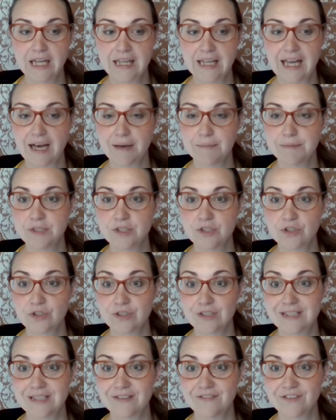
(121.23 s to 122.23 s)
lapses
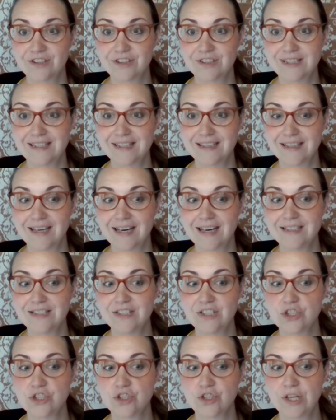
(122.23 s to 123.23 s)
or difficulty in
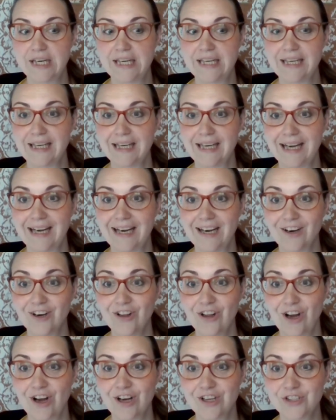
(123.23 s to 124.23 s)
concentrating, hair
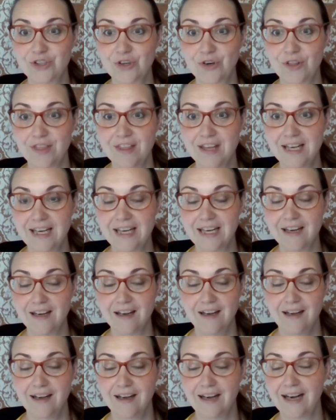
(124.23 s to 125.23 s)
loss or
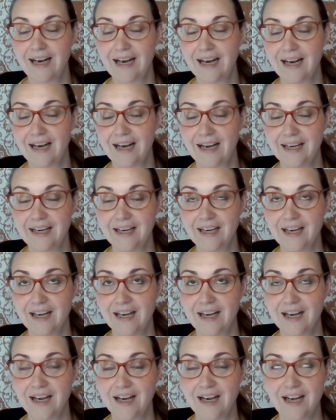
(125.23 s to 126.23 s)
thinning. I
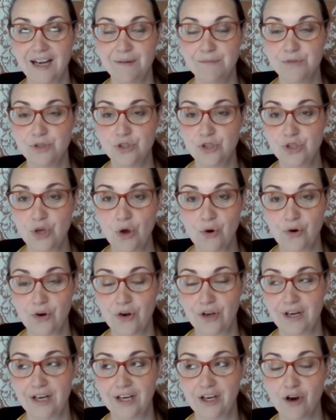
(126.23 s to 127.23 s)
am so
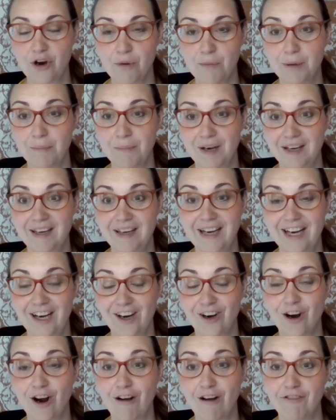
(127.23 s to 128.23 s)
good at combing my
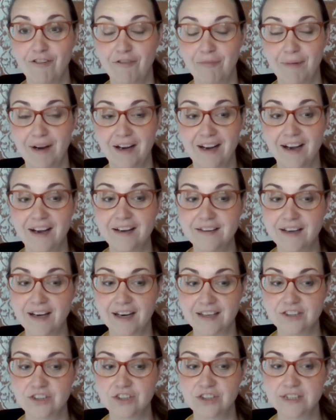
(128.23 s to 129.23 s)
hair off of my head,
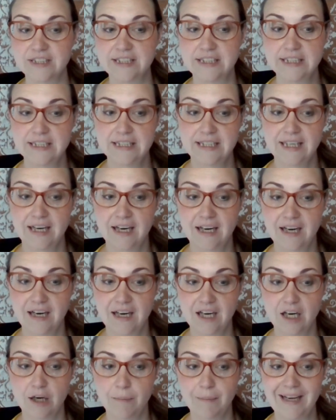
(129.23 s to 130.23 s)
actually.
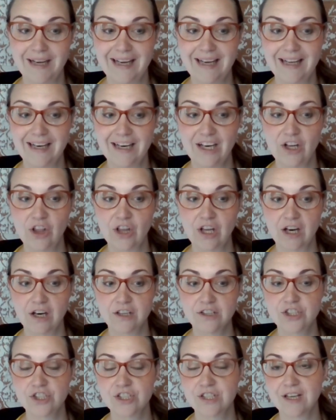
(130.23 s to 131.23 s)
Um, an
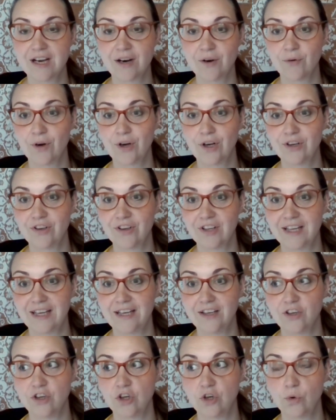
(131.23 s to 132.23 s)
enlarged thyroid
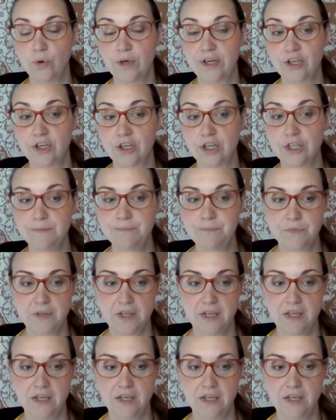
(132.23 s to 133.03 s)
gland goiter,